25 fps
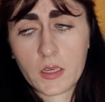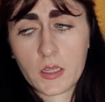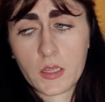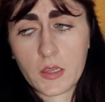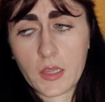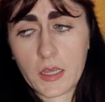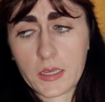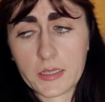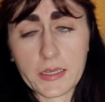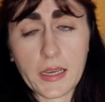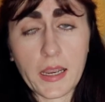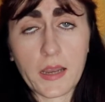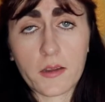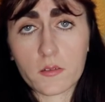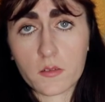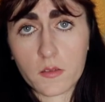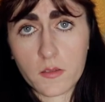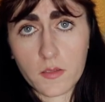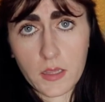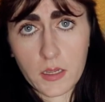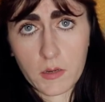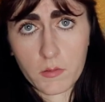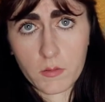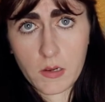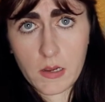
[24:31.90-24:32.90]
like, how did
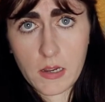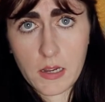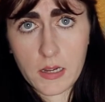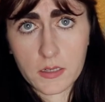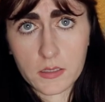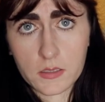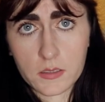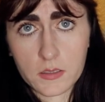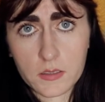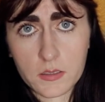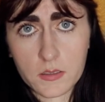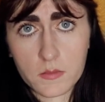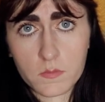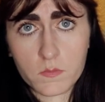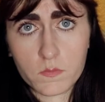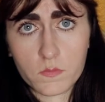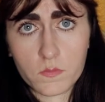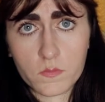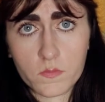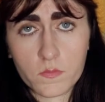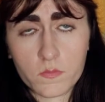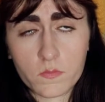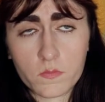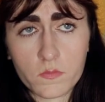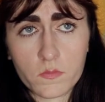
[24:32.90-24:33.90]
they react?
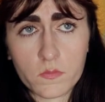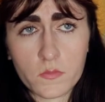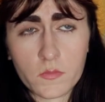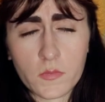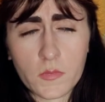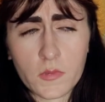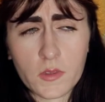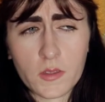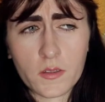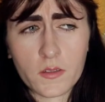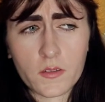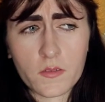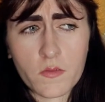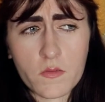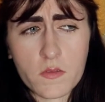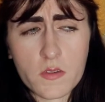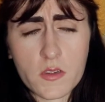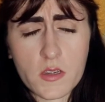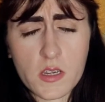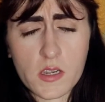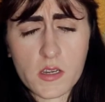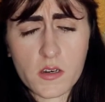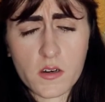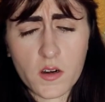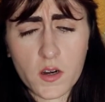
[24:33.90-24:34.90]

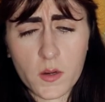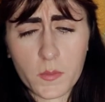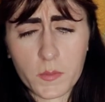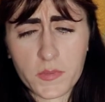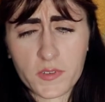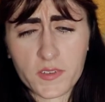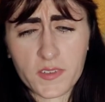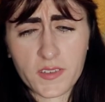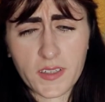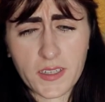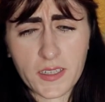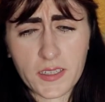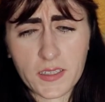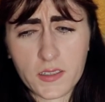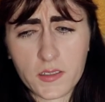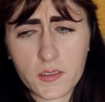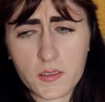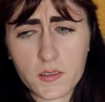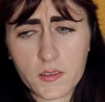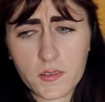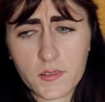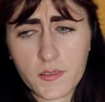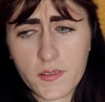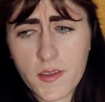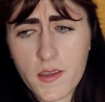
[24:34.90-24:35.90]
And Harper's like,
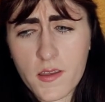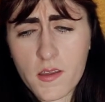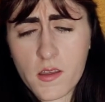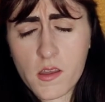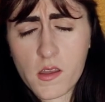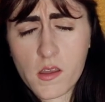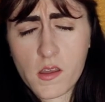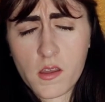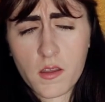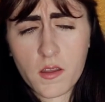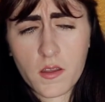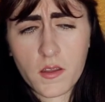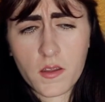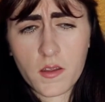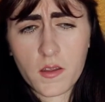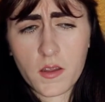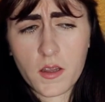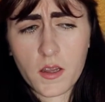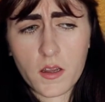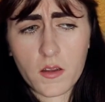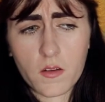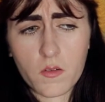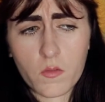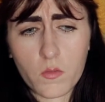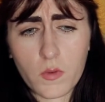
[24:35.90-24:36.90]

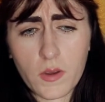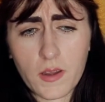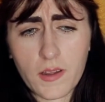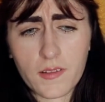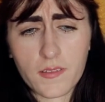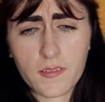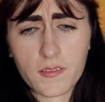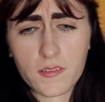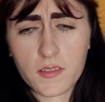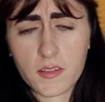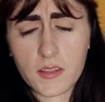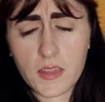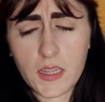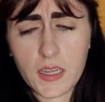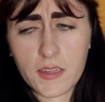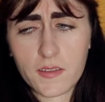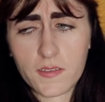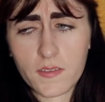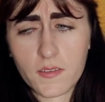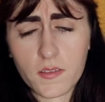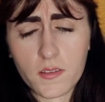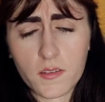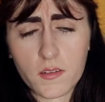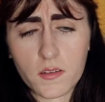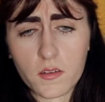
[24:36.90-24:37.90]
well, they
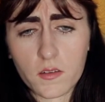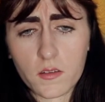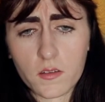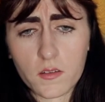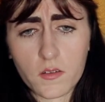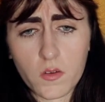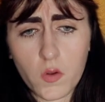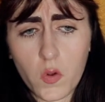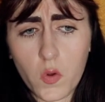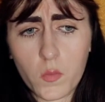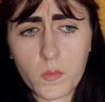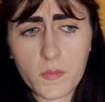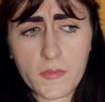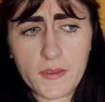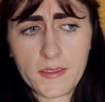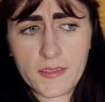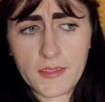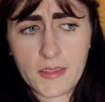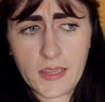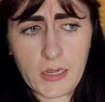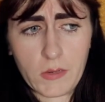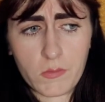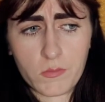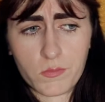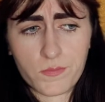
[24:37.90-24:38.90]
told me
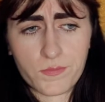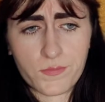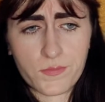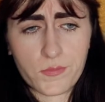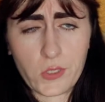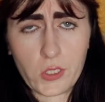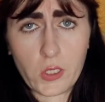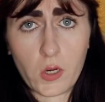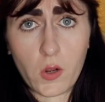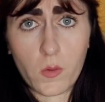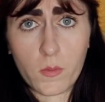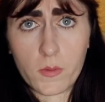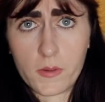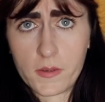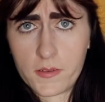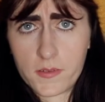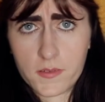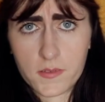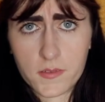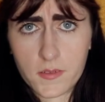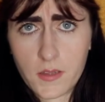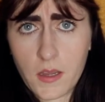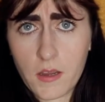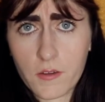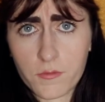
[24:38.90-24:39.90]
they would
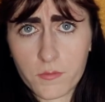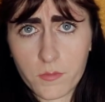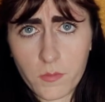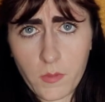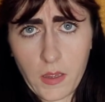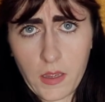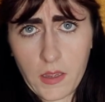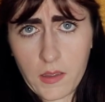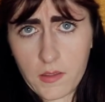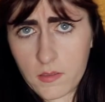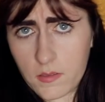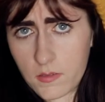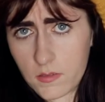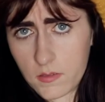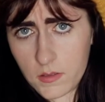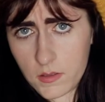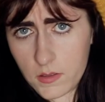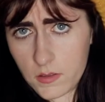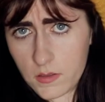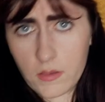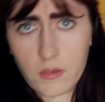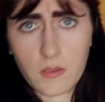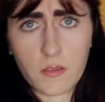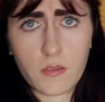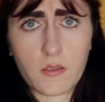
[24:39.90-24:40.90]
always love me and
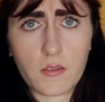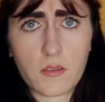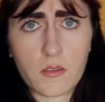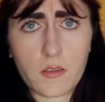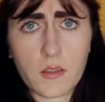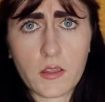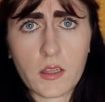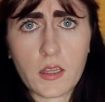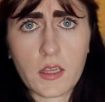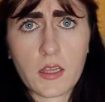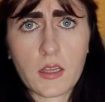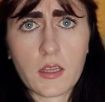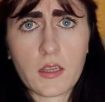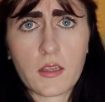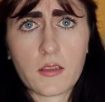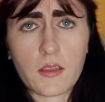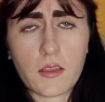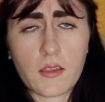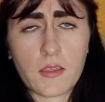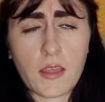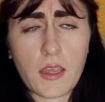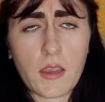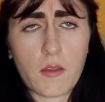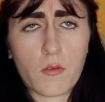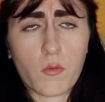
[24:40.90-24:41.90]

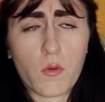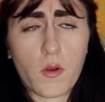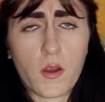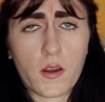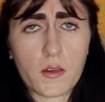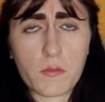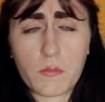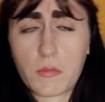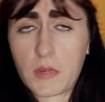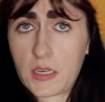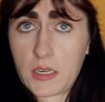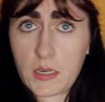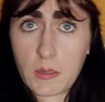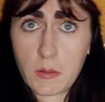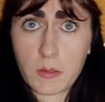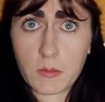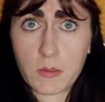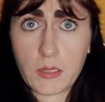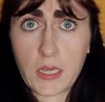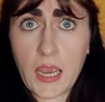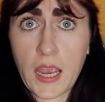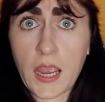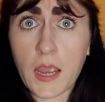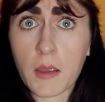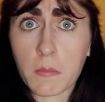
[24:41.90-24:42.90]
that they wanted me to be
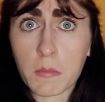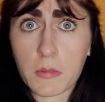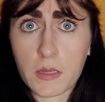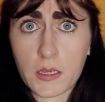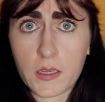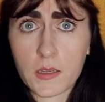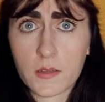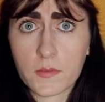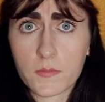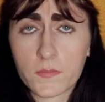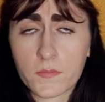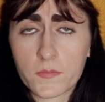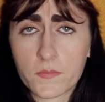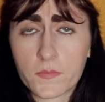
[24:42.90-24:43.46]
happy.